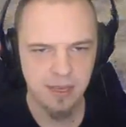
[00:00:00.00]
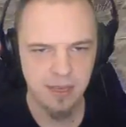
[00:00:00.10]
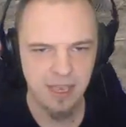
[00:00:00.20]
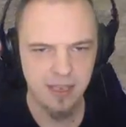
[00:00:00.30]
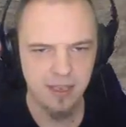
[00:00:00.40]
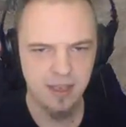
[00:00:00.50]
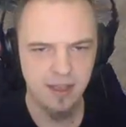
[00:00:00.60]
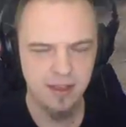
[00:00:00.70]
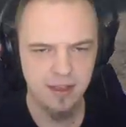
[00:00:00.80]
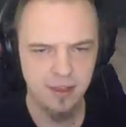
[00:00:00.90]
I can make
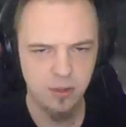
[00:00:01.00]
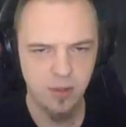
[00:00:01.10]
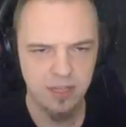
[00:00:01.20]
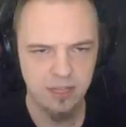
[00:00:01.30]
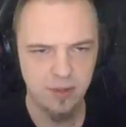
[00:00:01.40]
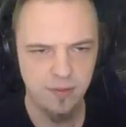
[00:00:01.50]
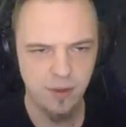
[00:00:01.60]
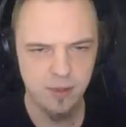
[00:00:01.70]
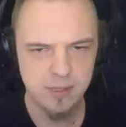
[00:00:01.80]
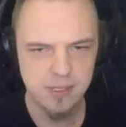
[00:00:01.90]
uh, quite a few
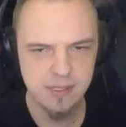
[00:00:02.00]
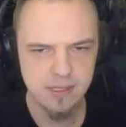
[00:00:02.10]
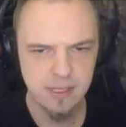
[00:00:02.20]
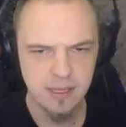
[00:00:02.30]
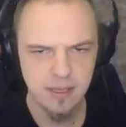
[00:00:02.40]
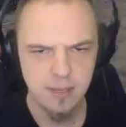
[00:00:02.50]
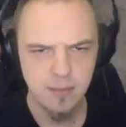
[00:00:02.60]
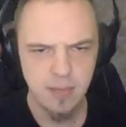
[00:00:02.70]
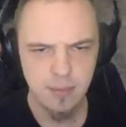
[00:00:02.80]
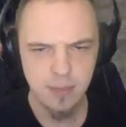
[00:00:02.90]
furnaces.
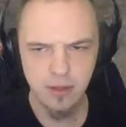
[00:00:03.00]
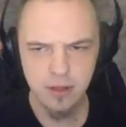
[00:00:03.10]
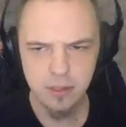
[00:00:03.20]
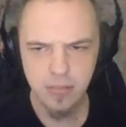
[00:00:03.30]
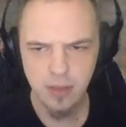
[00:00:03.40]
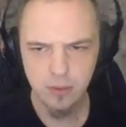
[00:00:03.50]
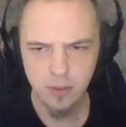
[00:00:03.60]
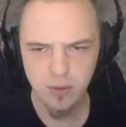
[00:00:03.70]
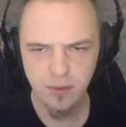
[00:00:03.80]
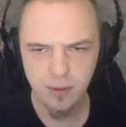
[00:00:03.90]
Maybe a large
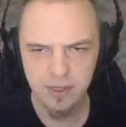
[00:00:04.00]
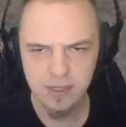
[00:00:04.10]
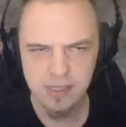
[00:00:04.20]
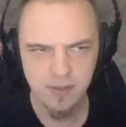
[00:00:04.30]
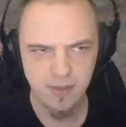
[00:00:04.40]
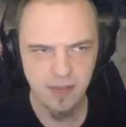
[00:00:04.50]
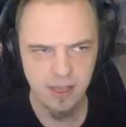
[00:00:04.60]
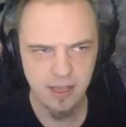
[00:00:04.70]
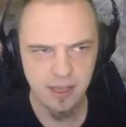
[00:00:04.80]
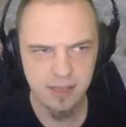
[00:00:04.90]
outdoor furnace if
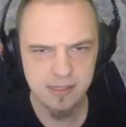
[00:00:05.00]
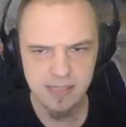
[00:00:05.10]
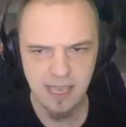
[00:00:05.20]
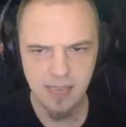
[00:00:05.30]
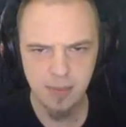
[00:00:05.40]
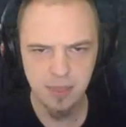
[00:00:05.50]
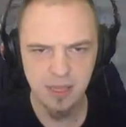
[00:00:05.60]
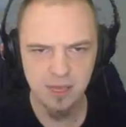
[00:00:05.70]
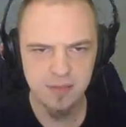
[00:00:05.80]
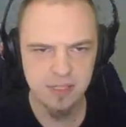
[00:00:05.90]
I stack up
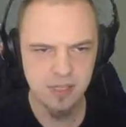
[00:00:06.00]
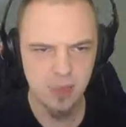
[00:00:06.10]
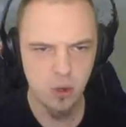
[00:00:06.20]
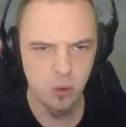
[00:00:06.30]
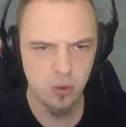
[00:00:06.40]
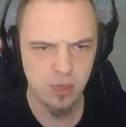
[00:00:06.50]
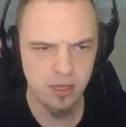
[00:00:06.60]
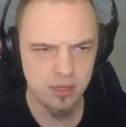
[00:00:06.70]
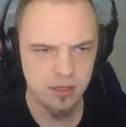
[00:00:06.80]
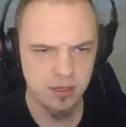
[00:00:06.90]
enough stone.